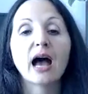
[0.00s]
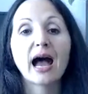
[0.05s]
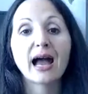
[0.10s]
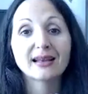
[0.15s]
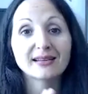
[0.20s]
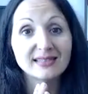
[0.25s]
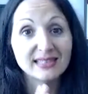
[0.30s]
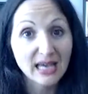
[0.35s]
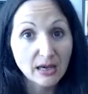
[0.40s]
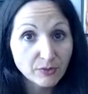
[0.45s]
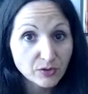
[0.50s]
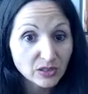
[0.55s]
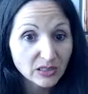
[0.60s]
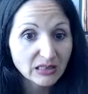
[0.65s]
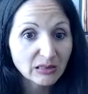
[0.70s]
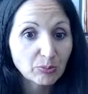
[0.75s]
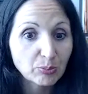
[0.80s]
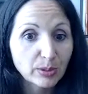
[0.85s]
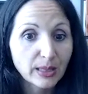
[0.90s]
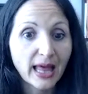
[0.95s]
I
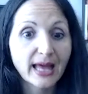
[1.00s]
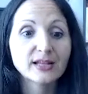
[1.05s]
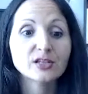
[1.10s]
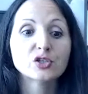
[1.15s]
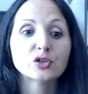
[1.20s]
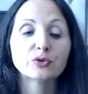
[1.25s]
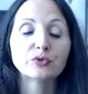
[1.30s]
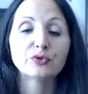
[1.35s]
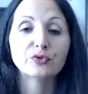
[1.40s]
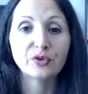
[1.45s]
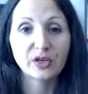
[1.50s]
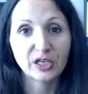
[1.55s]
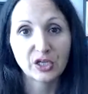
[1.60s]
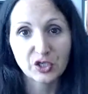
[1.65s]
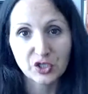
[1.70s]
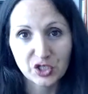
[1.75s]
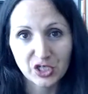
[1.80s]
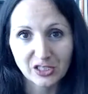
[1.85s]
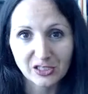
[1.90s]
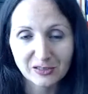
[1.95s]
definitely plan to
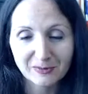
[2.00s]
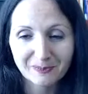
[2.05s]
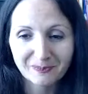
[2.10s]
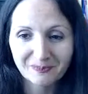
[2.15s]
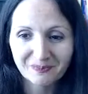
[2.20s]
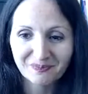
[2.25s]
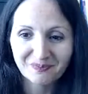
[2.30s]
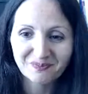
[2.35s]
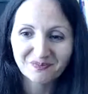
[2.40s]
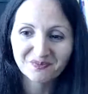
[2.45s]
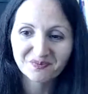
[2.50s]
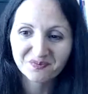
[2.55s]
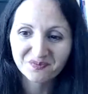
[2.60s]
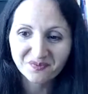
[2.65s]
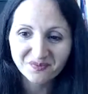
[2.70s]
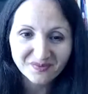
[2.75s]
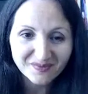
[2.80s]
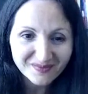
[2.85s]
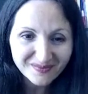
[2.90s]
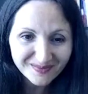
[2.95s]
finish it.
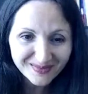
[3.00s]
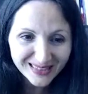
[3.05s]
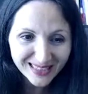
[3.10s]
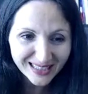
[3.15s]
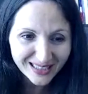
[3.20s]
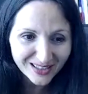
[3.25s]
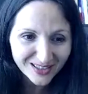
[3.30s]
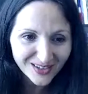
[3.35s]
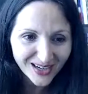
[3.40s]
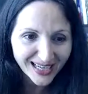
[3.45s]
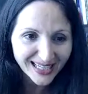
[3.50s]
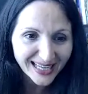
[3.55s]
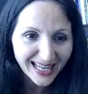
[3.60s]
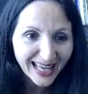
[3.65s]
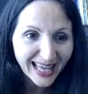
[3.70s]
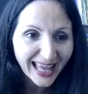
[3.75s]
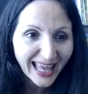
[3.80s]
All right.